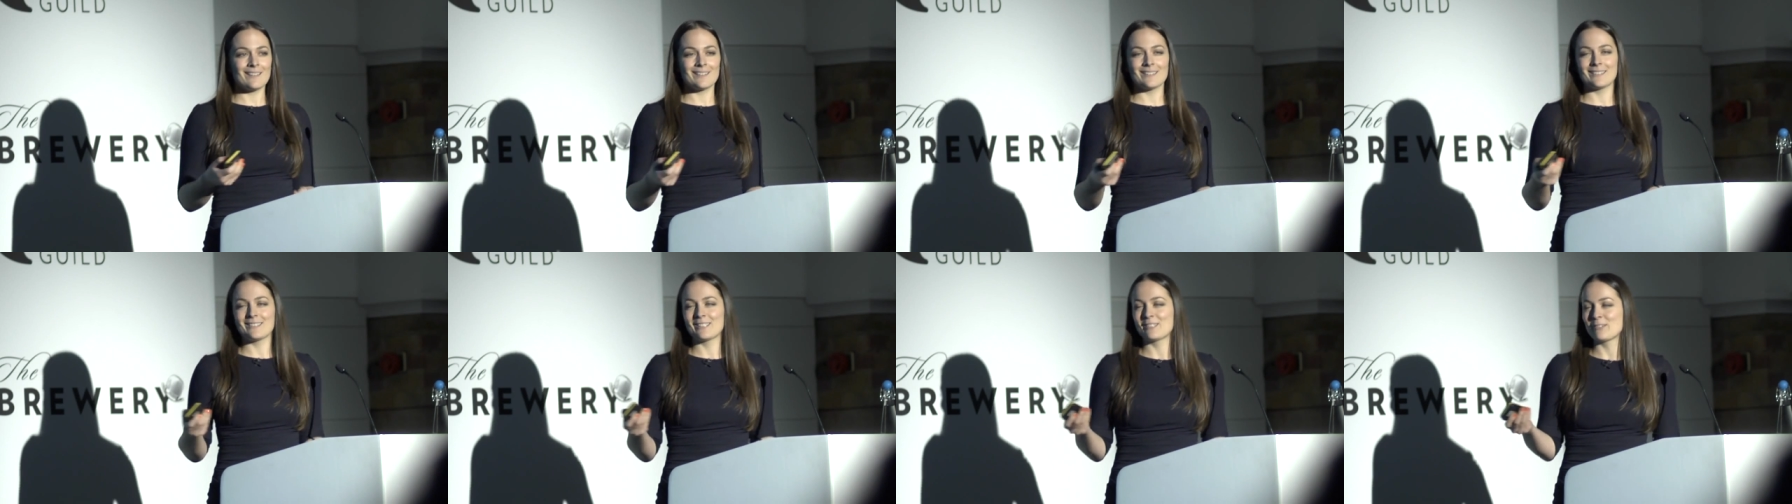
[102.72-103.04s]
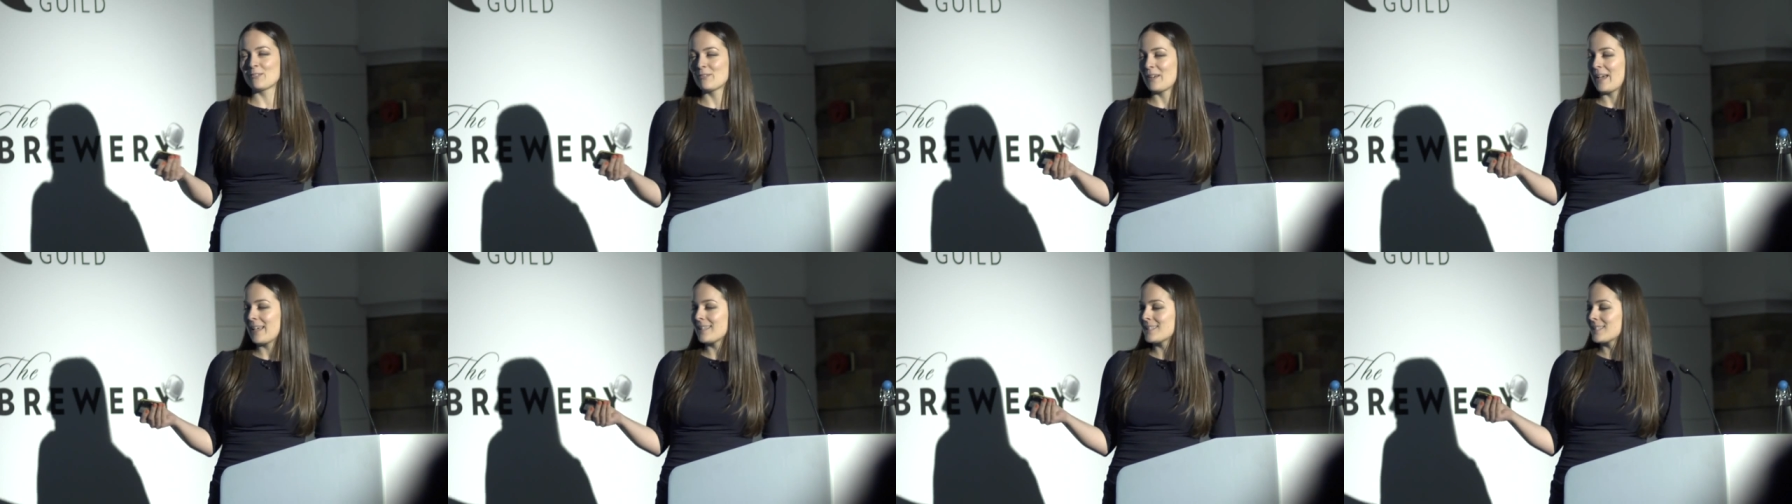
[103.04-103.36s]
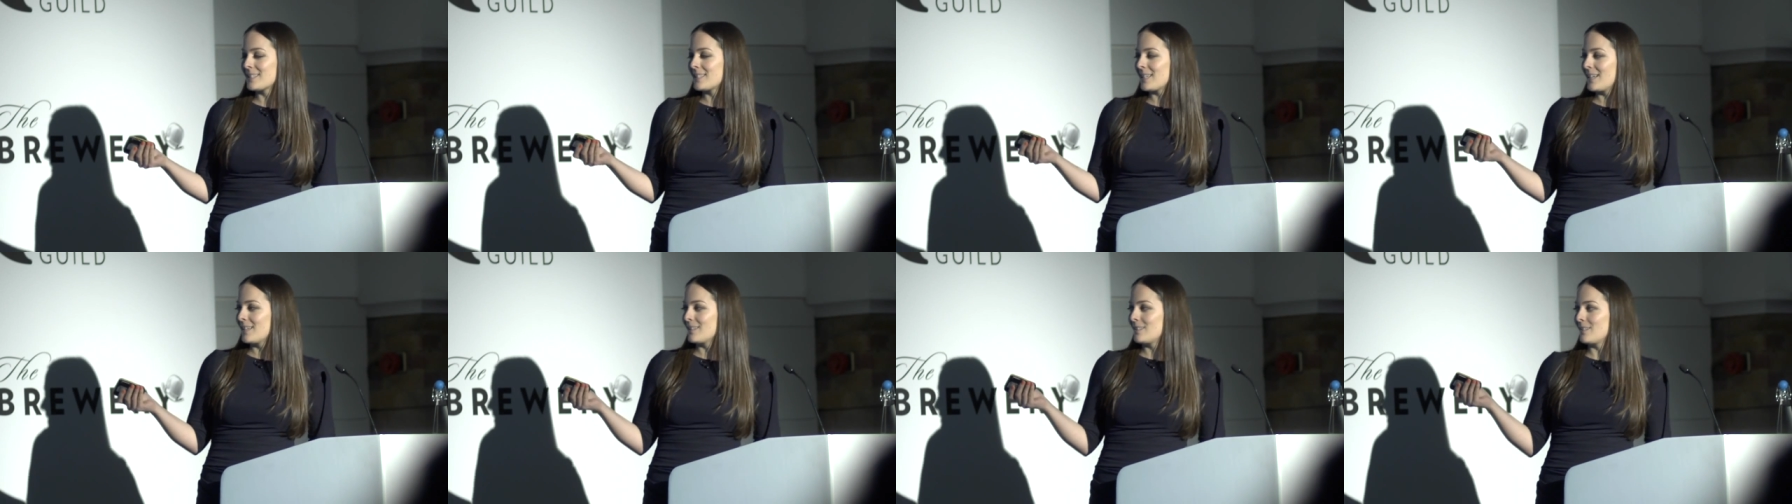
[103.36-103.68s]
I sort of
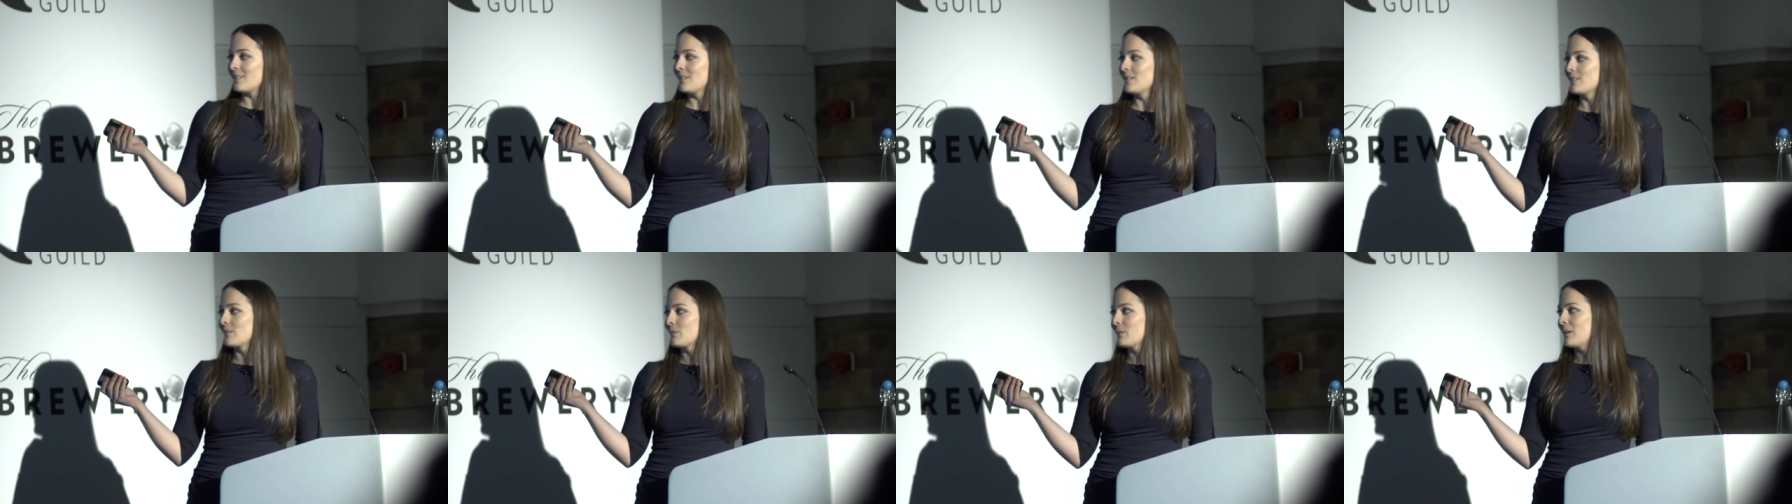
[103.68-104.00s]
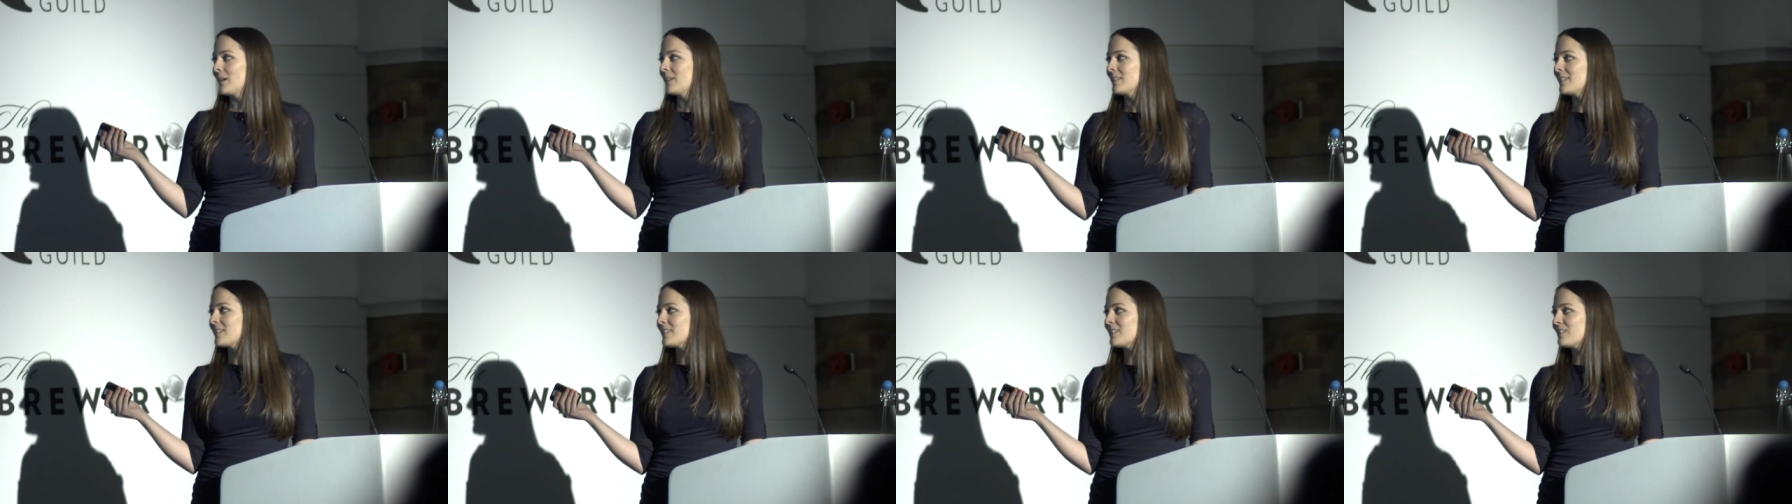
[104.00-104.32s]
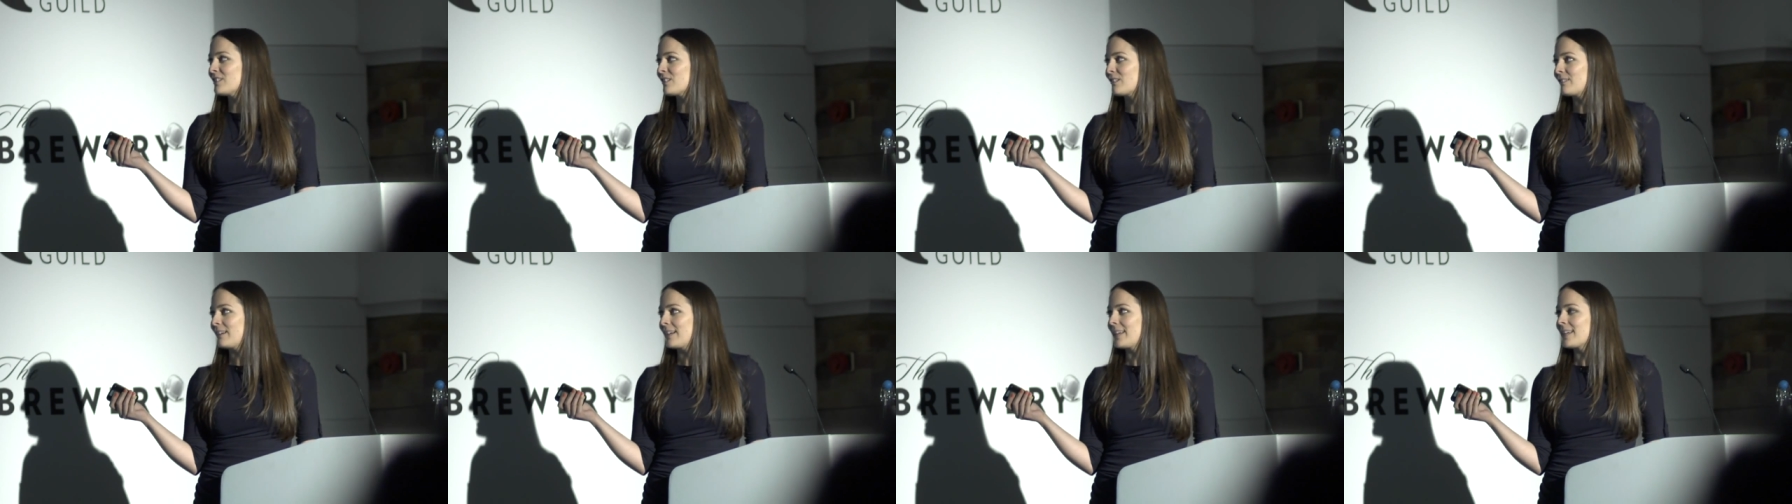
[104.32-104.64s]
hesitate to use the word. This is a
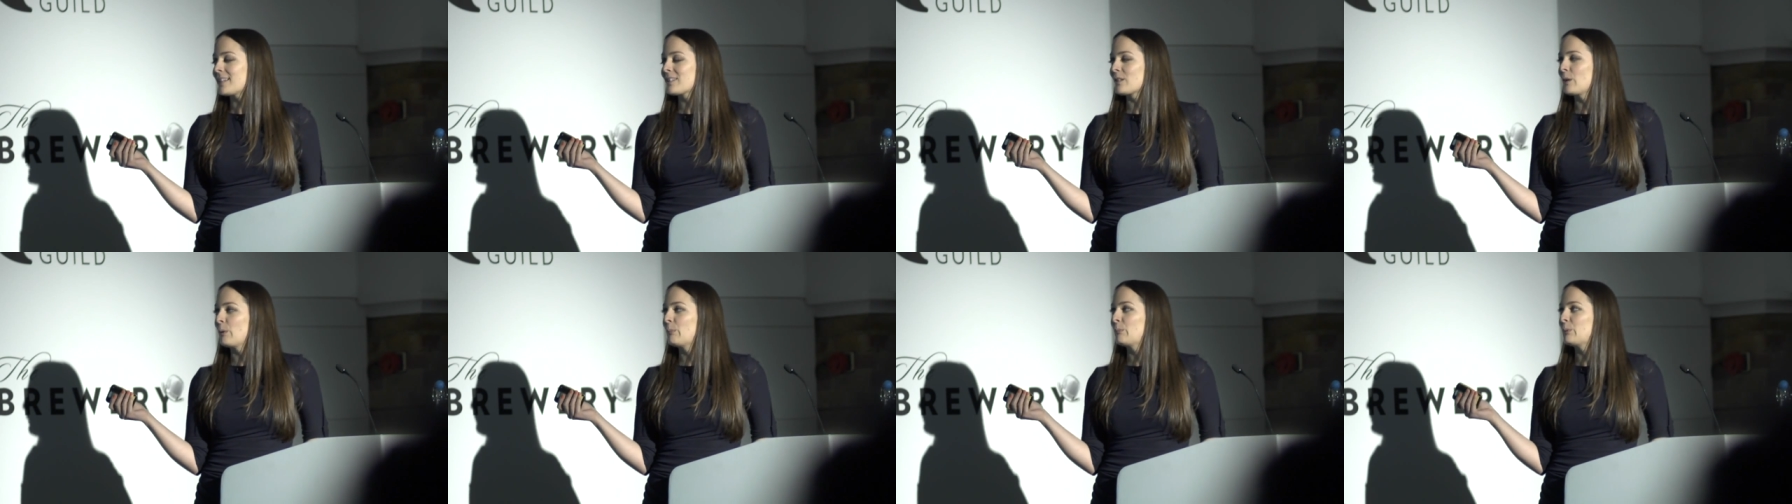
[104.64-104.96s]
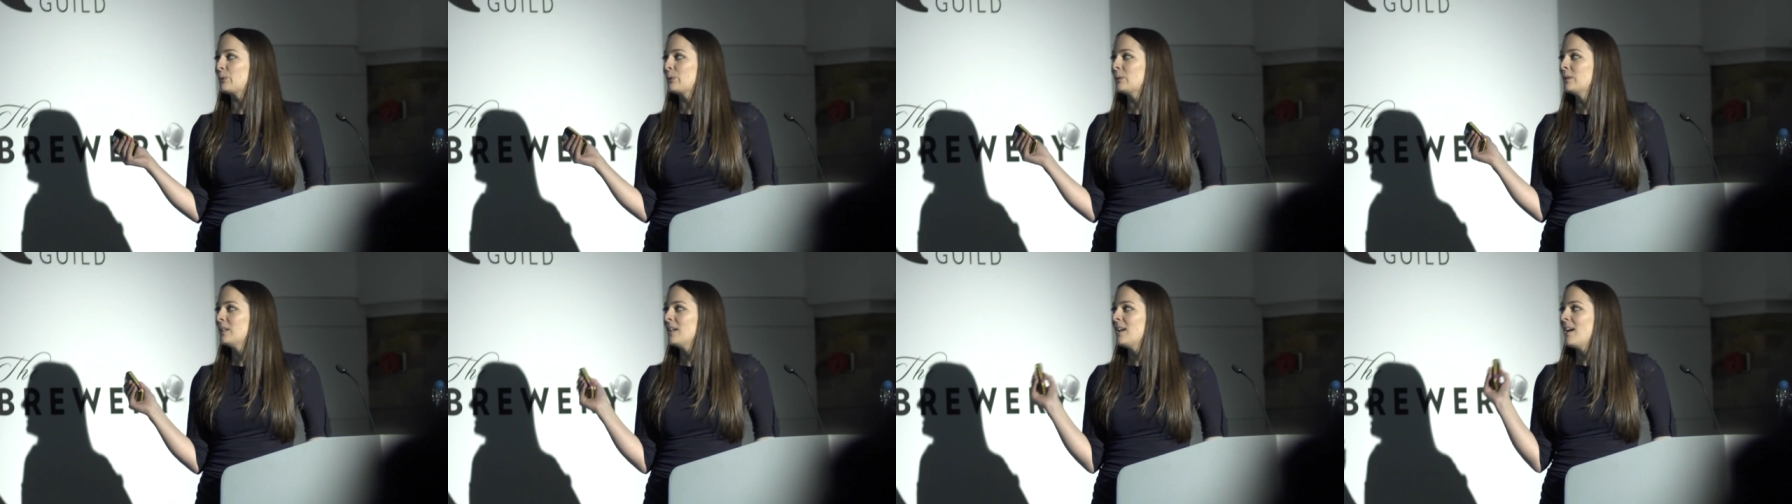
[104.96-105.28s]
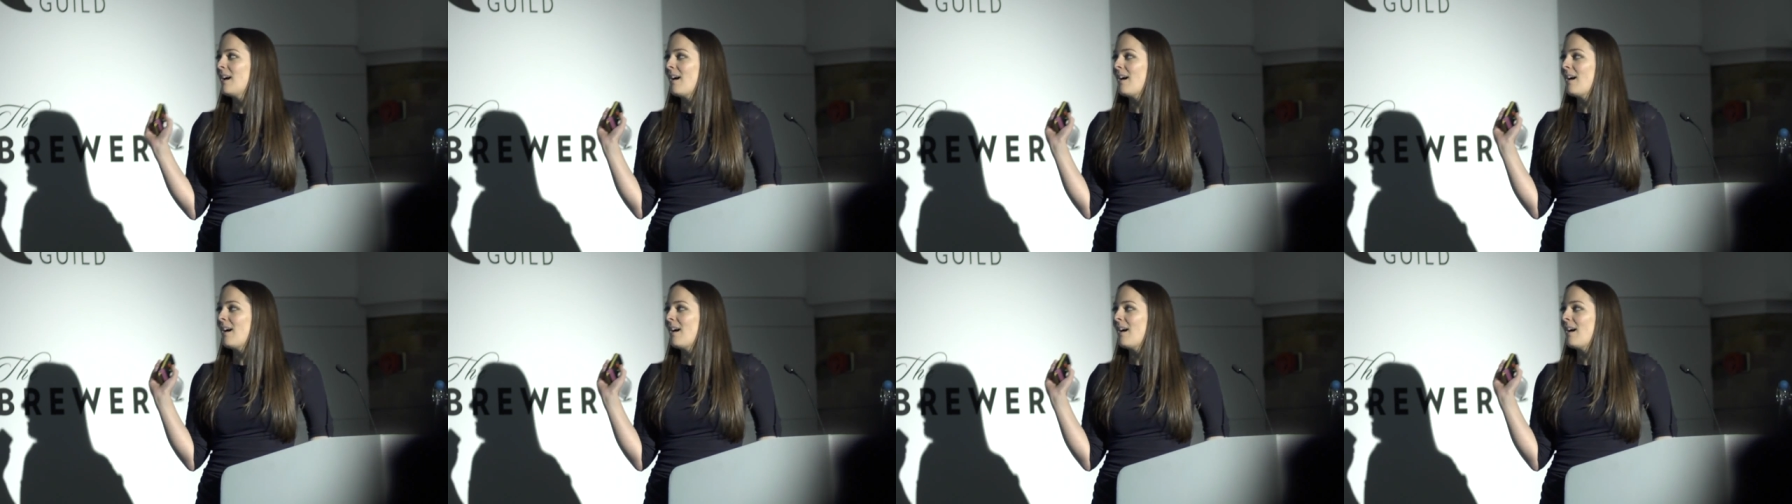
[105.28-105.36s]
great example.